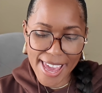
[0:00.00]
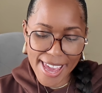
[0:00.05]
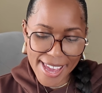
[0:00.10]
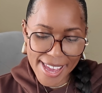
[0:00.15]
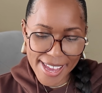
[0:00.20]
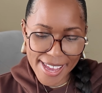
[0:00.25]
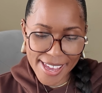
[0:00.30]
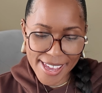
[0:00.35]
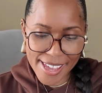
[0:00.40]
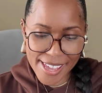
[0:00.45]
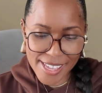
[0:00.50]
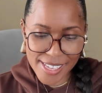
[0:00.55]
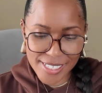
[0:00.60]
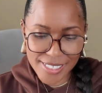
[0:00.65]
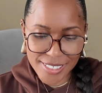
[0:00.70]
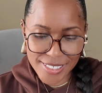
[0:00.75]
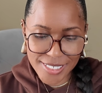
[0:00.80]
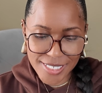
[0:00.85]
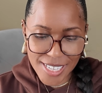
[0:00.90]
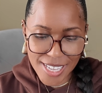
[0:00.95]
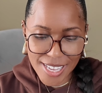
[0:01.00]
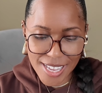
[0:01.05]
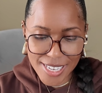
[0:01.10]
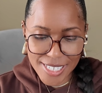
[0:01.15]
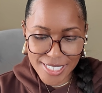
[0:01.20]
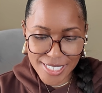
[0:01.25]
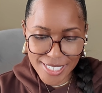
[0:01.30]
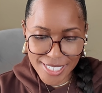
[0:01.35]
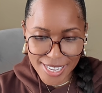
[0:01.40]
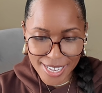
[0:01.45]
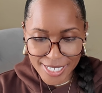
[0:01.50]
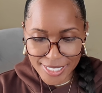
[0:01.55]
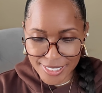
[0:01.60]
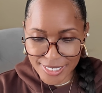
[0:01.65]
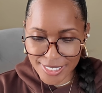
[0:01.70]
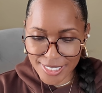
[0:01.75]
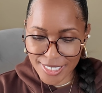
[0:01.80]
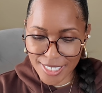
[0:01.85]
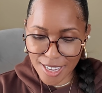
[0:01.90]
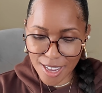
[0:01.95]
And
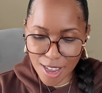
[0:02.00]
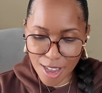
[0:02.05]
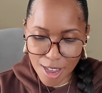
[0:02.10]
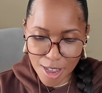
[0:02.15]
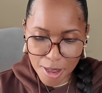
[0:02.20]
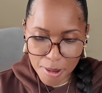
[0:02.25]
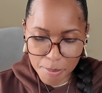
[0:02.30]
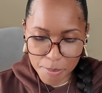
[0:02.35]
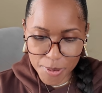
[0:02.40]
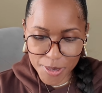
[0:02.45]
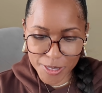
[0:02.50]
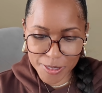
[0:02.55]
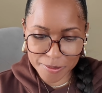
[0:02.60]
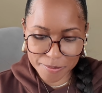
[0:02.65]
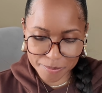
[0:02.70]
next up,